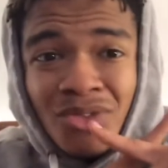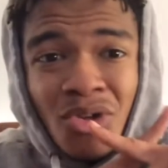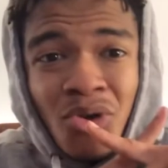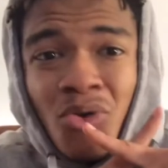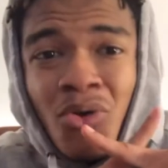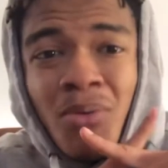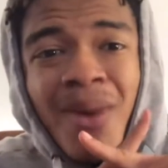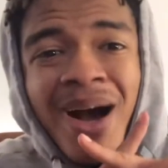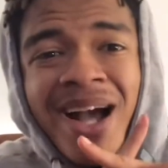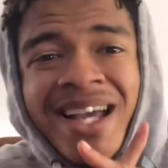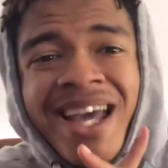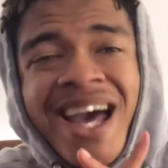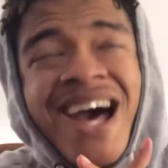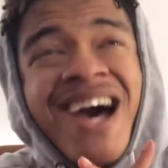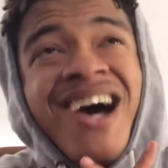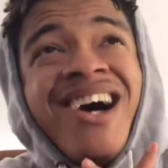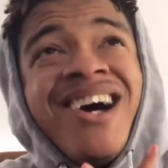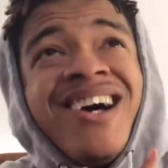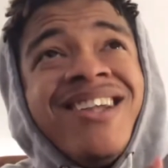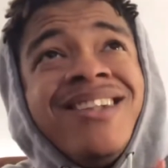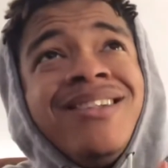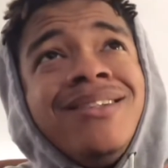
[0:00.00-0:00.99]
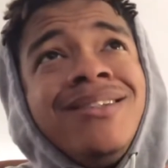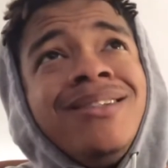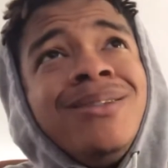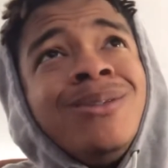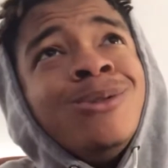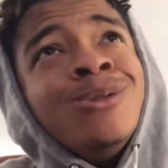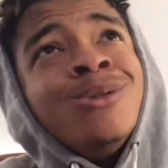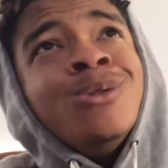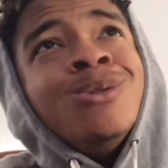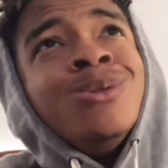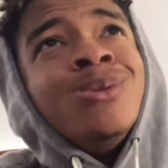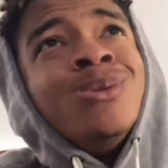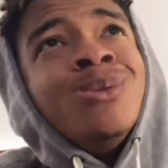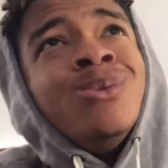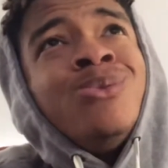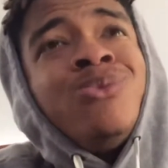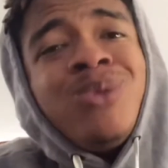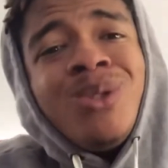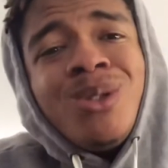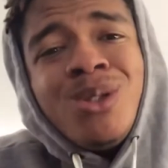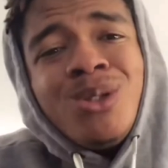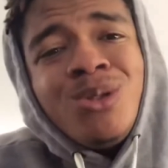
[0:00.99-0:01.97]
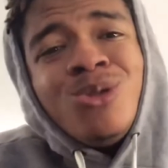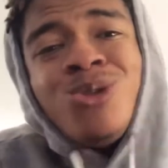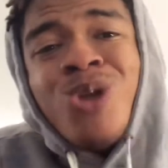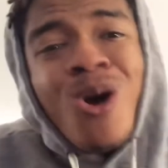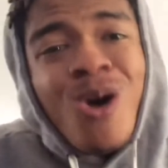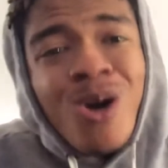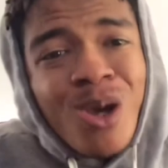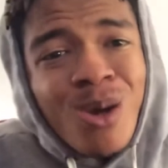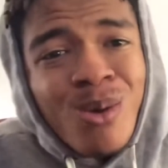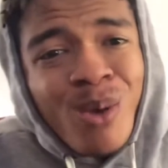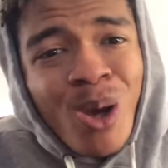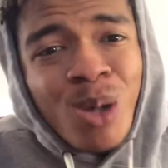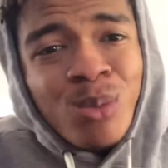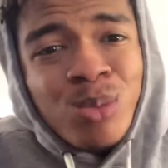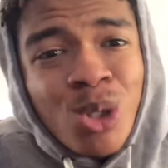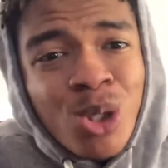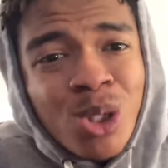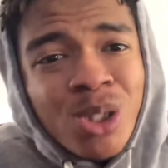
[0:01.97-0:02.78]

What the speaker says: Oh my God! What are you talking about, boy?